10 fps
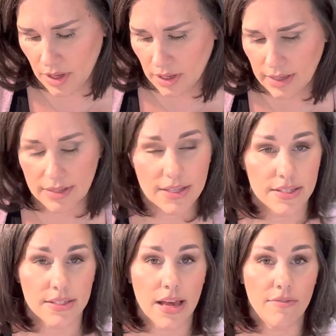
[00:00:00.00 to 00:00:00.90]
because
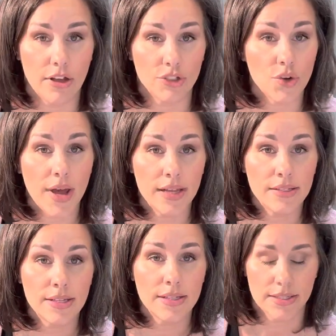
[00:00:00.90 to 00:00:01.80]
this I've also
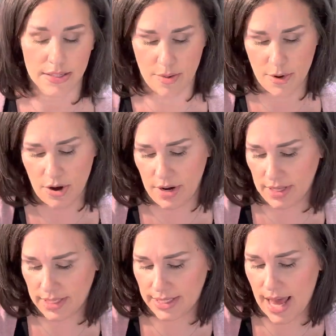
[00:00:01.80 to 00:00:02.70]
had since summer, and
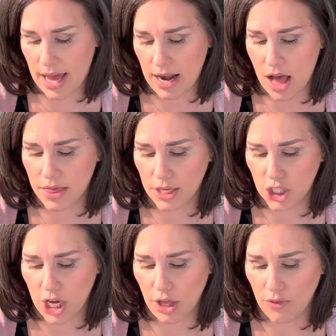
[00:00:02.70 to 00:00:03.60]
it's sat on the
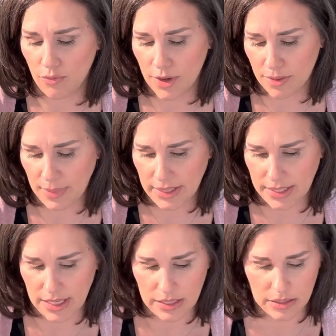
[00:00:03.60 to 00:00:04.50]
shelf with my
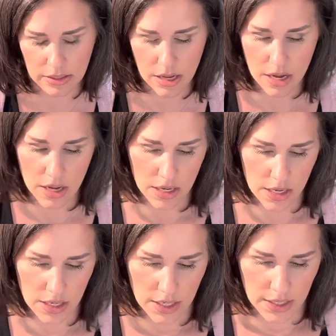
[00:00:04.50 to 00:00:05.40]
seeds.
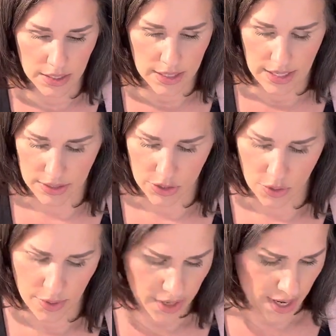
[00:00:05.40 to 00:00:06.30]
And
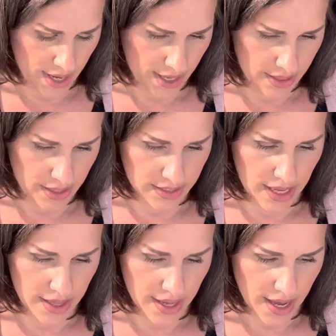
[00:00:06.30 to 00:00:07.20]
so where did I get this?
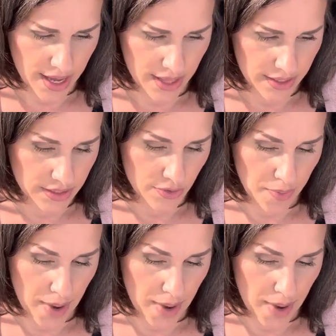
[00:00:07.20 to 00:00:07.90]
I think I got this from